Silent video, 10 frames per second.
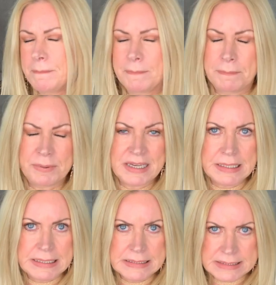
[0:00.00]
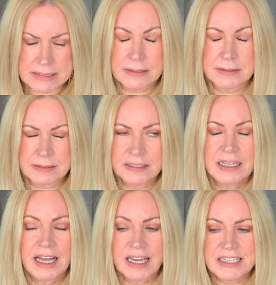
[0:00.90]
periods.
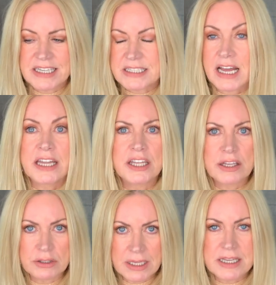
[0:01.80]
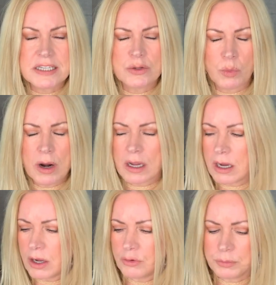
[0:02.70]
I did, and it did work
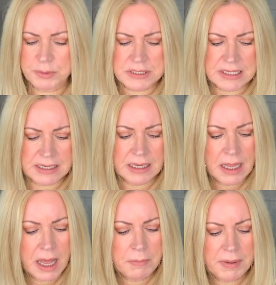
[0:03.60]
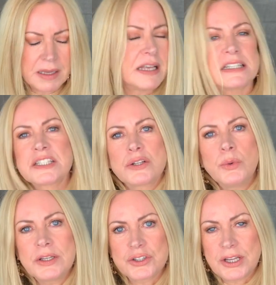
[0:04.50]
100%. But it's so
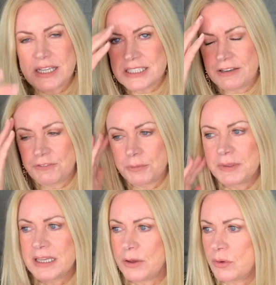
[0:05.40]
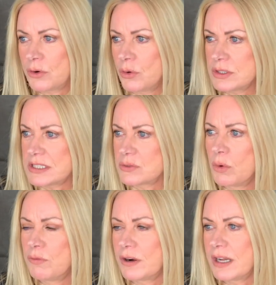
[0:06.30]
interesting for me how it crosses
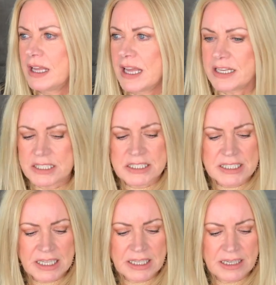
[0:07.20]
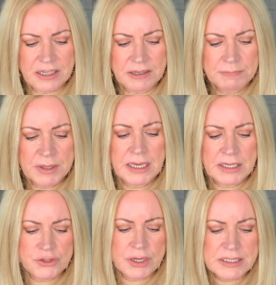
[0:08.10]
over into skincare,
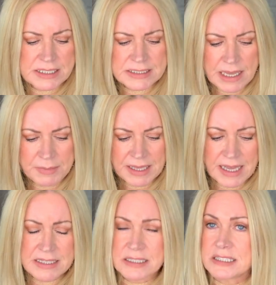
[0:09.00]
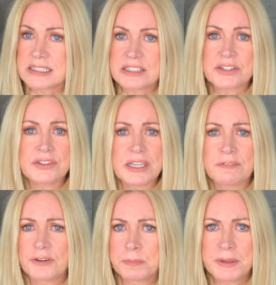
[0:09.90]
and transexamic acid is great
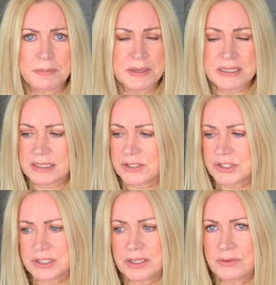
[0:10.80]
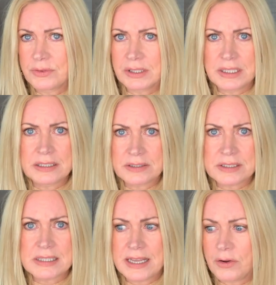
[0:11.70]
for pigmentation. It really
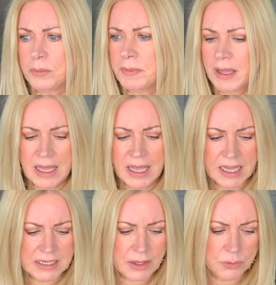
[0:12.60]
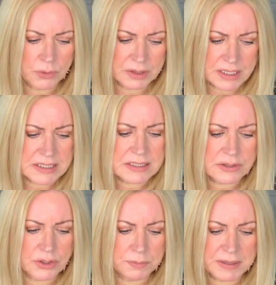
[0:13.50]
does help. Now this is
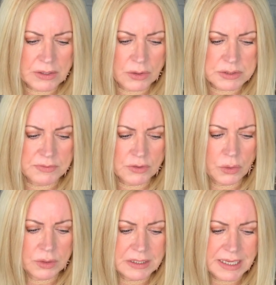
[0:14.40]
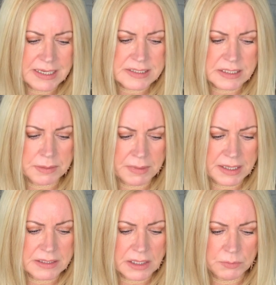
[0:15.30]
good because we've got the
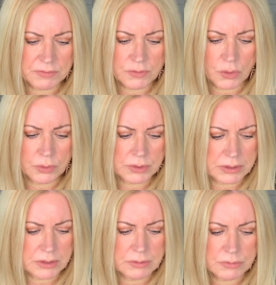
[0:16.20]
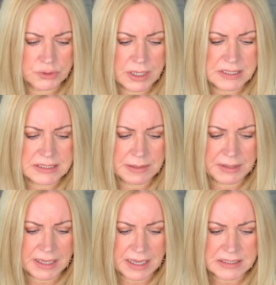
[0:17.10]
niacinamide and we've got the transexamic
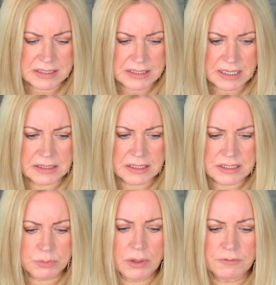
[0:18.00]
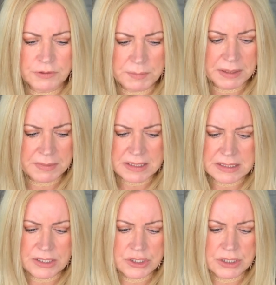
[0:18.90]
acid in this one for the
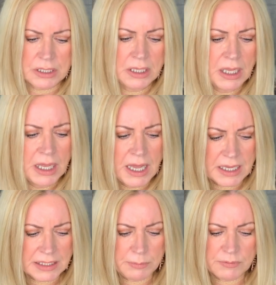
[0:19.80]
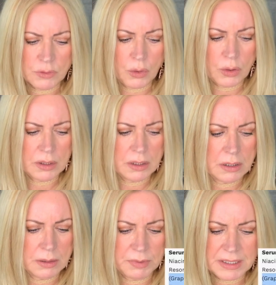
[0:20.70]
pigmentation. And then we've got
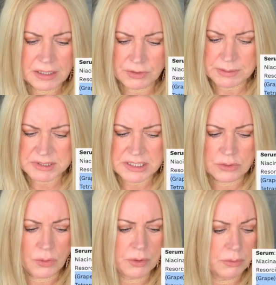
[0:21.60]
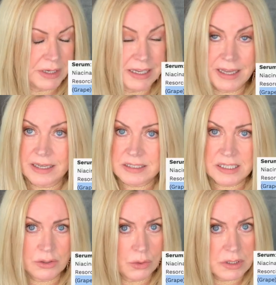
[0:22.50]
number 8, grapeseed oil, great
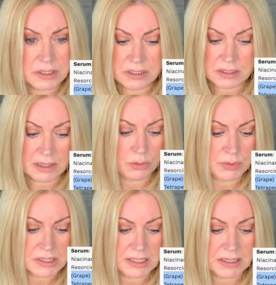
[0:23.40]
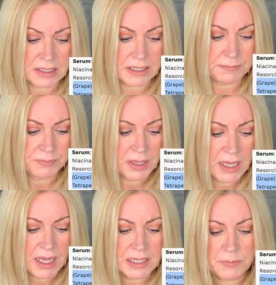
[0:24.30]
antioxidant. I always like that.
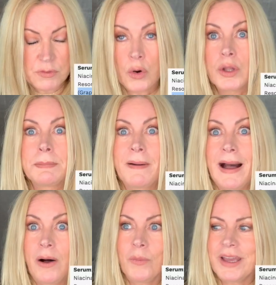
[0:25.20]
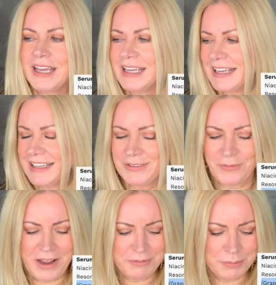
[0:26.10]
And then we've got the algae. You know,
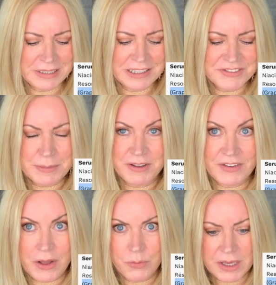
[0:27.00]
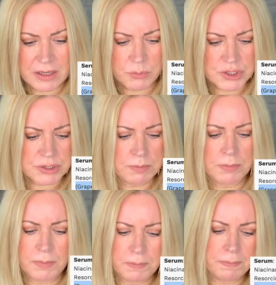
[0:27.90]
everybody loves a bit of algae, which,
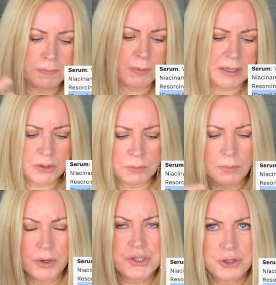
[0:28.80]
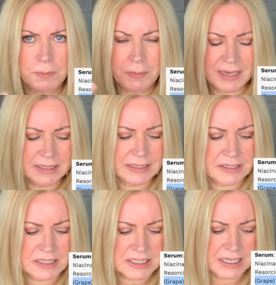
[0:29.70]
you know, moisture binding to
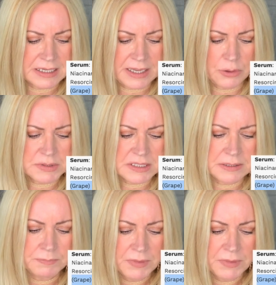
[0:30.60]
the skin helps it.